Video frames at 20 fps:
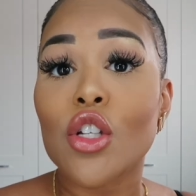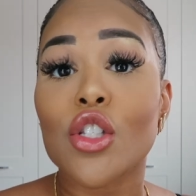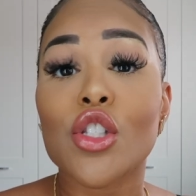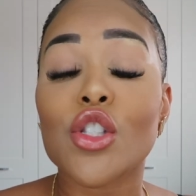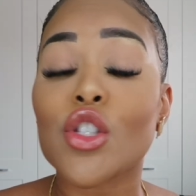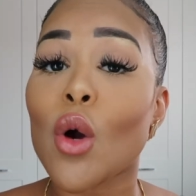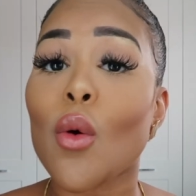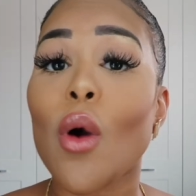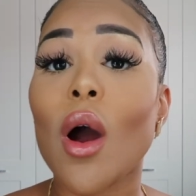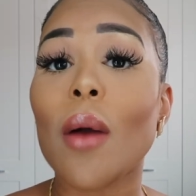
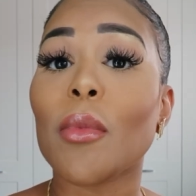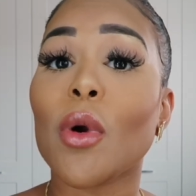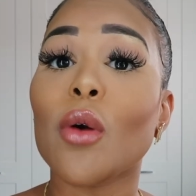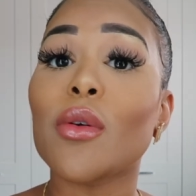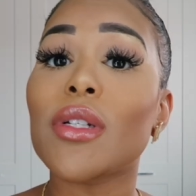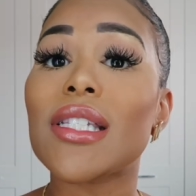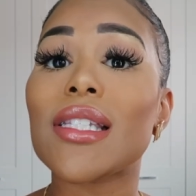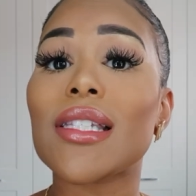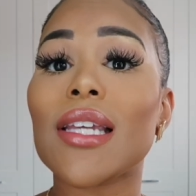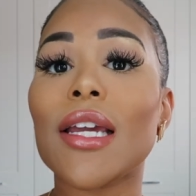So I'm going
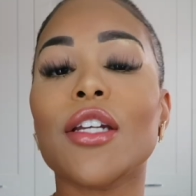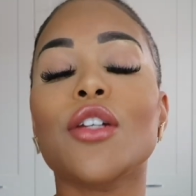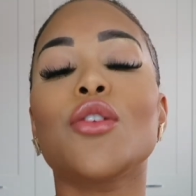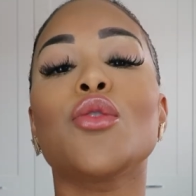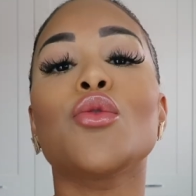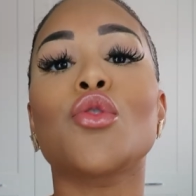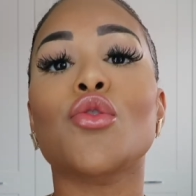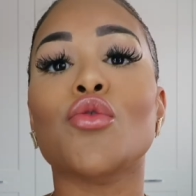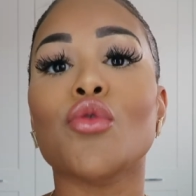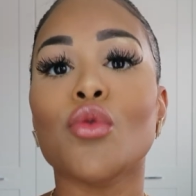to take
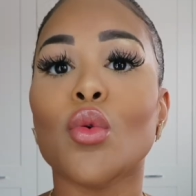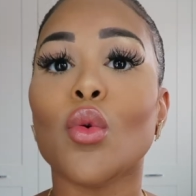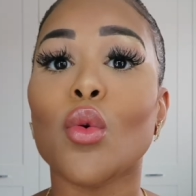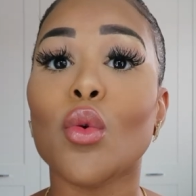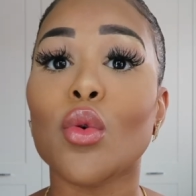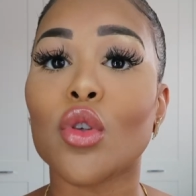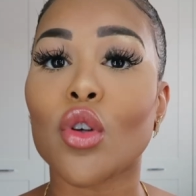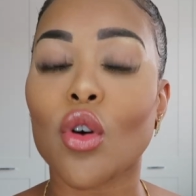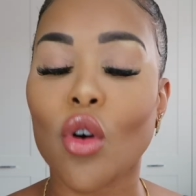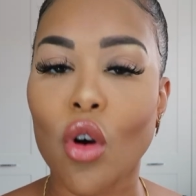you through
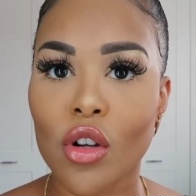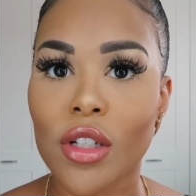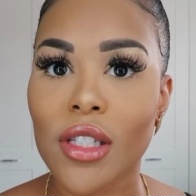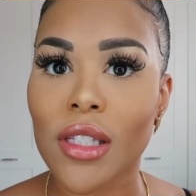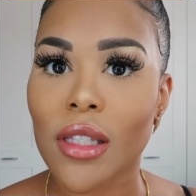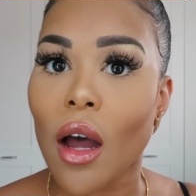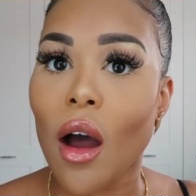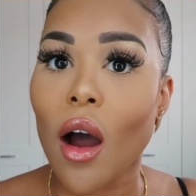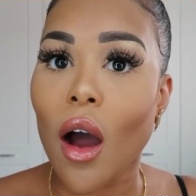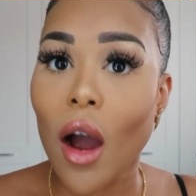all the costs
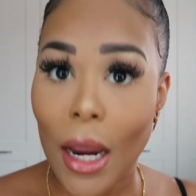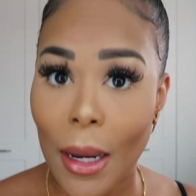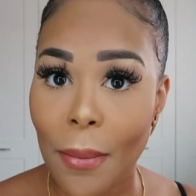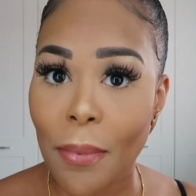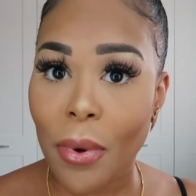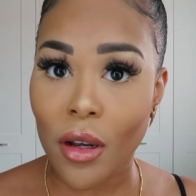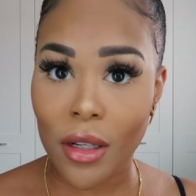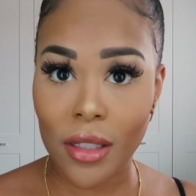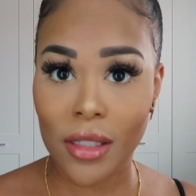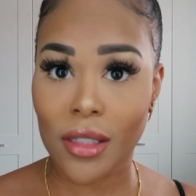that I
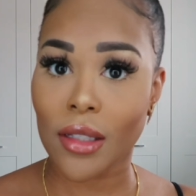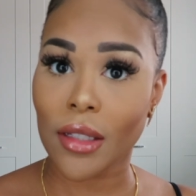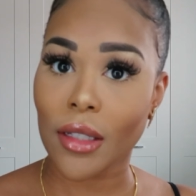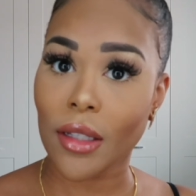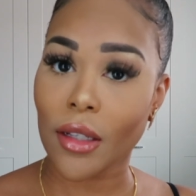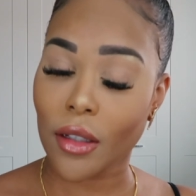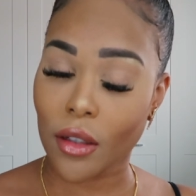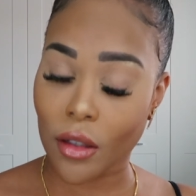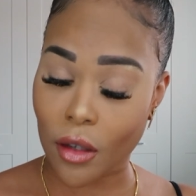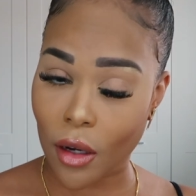personally
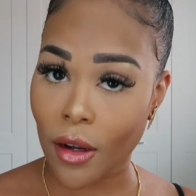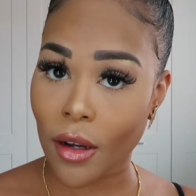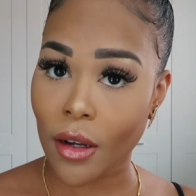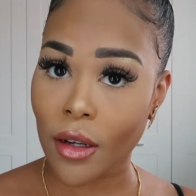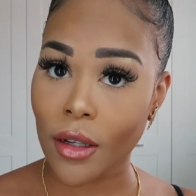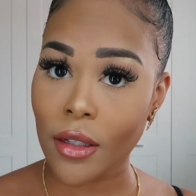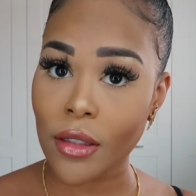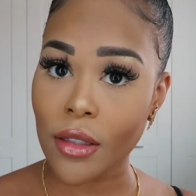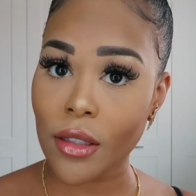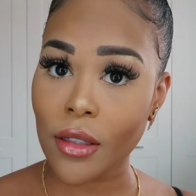
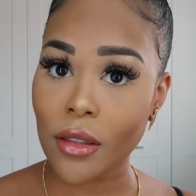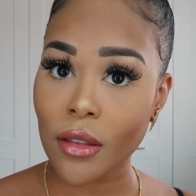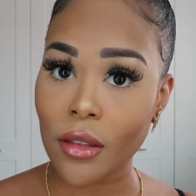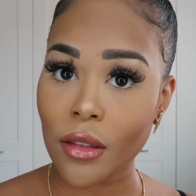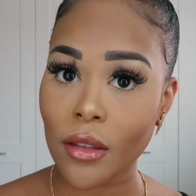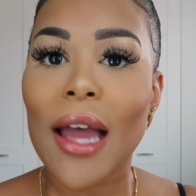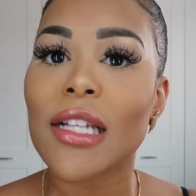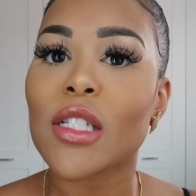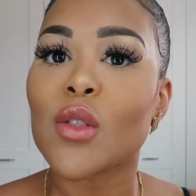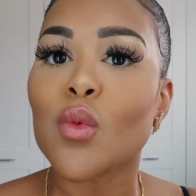incurred,
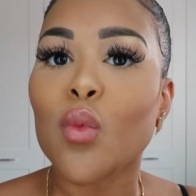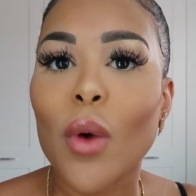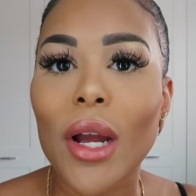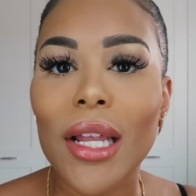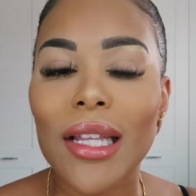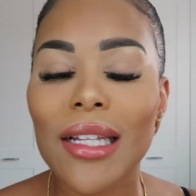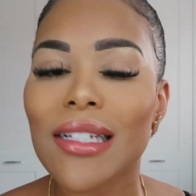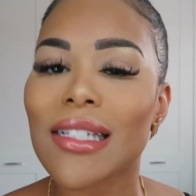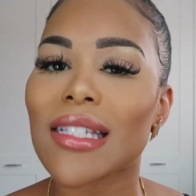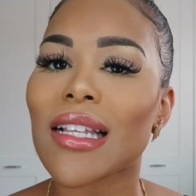as
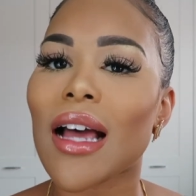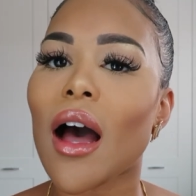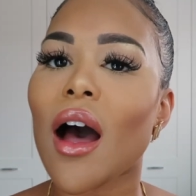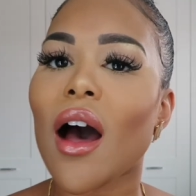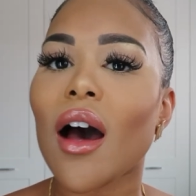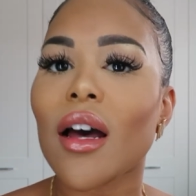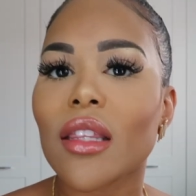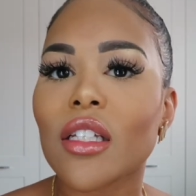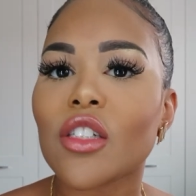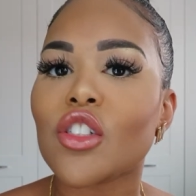well as
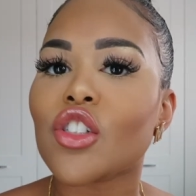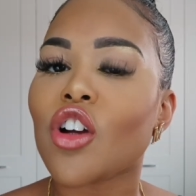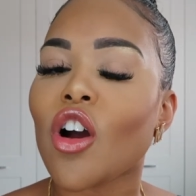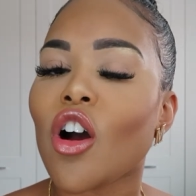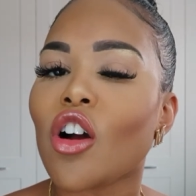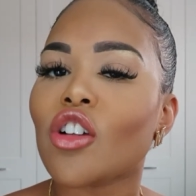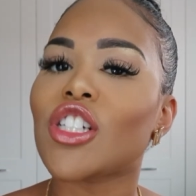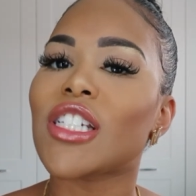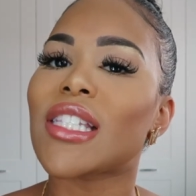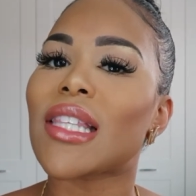other
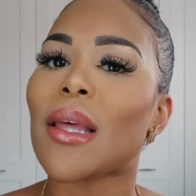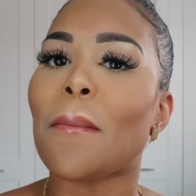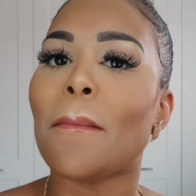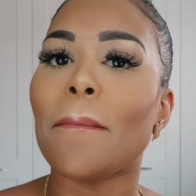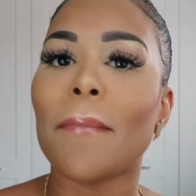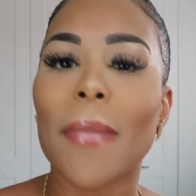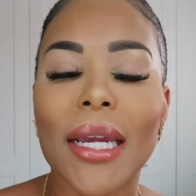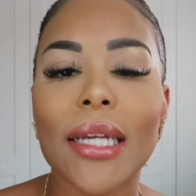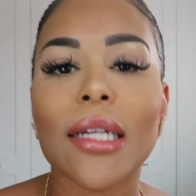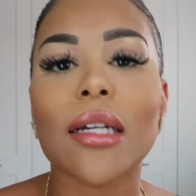charges that
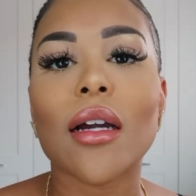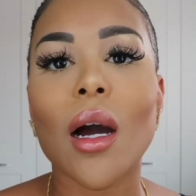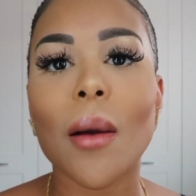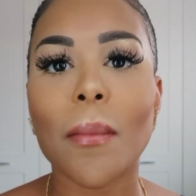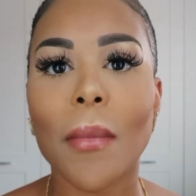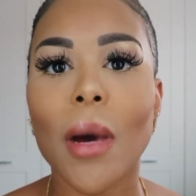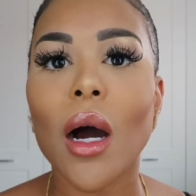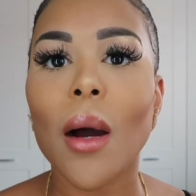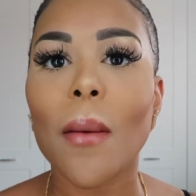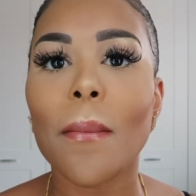may
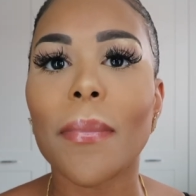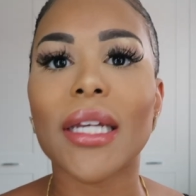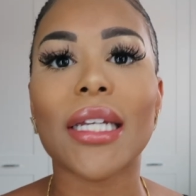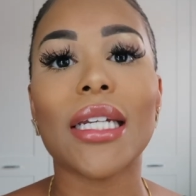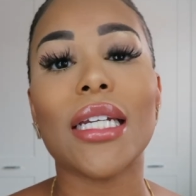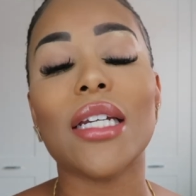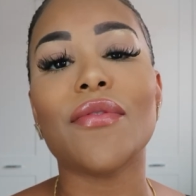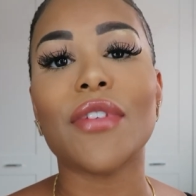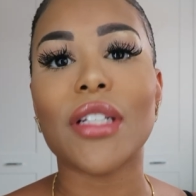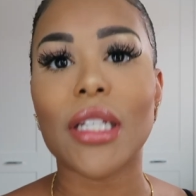come up,
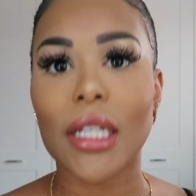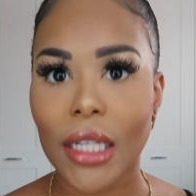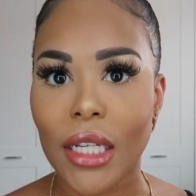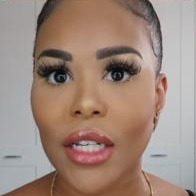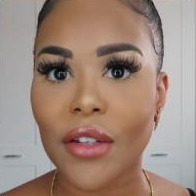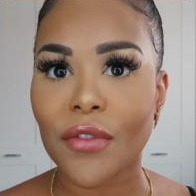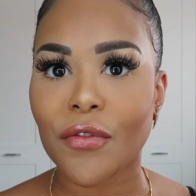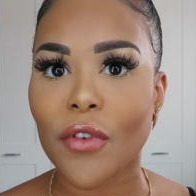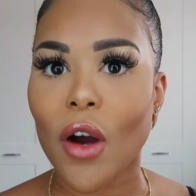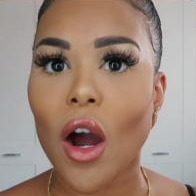even
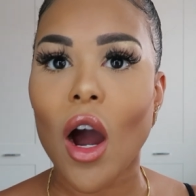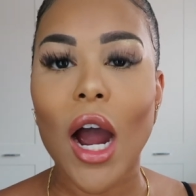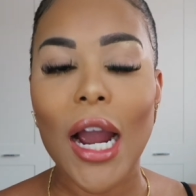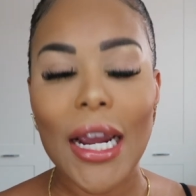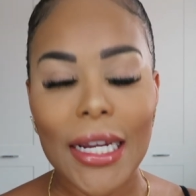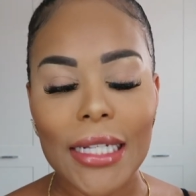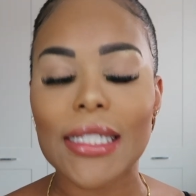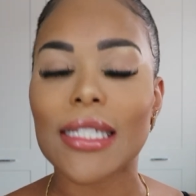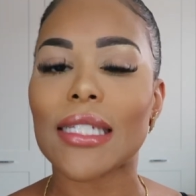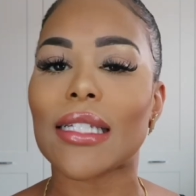if
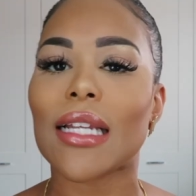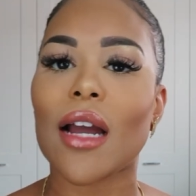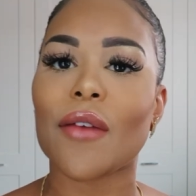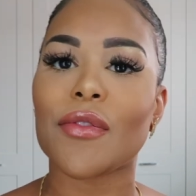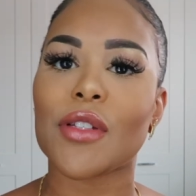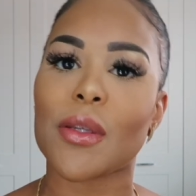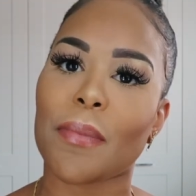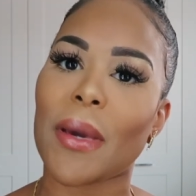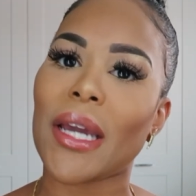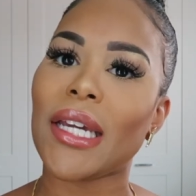I didn't have
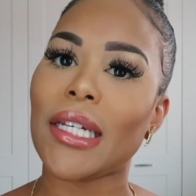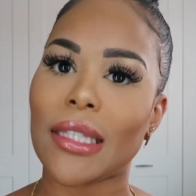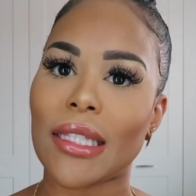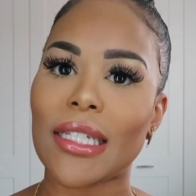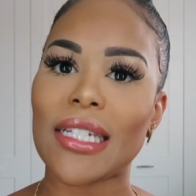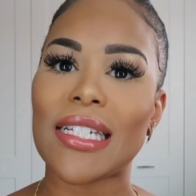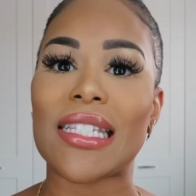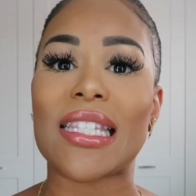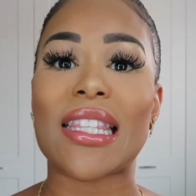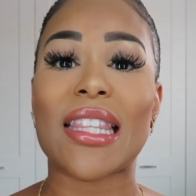to pay
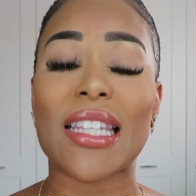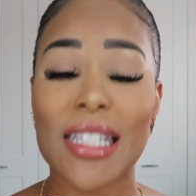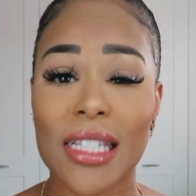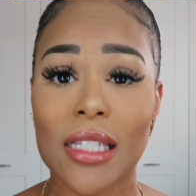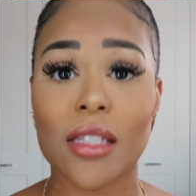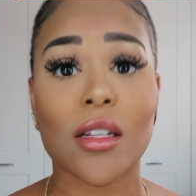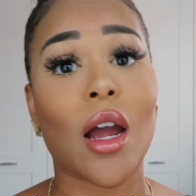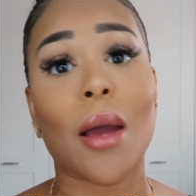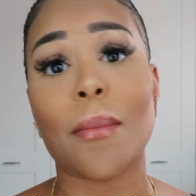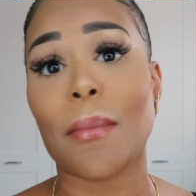these this
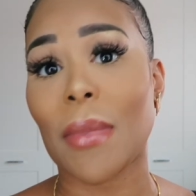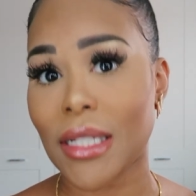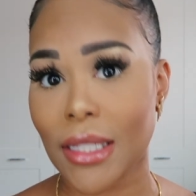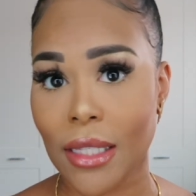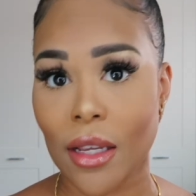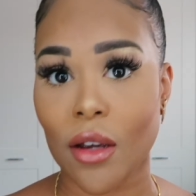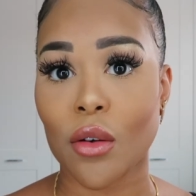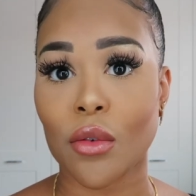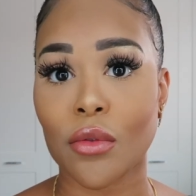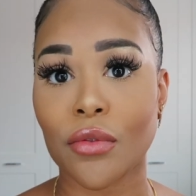time
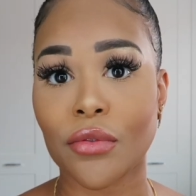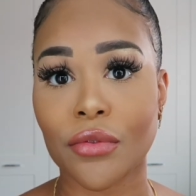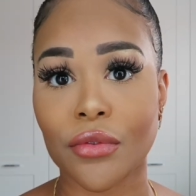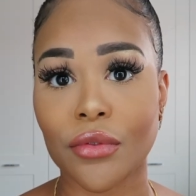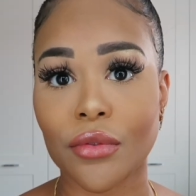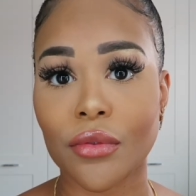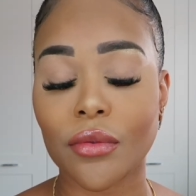myself.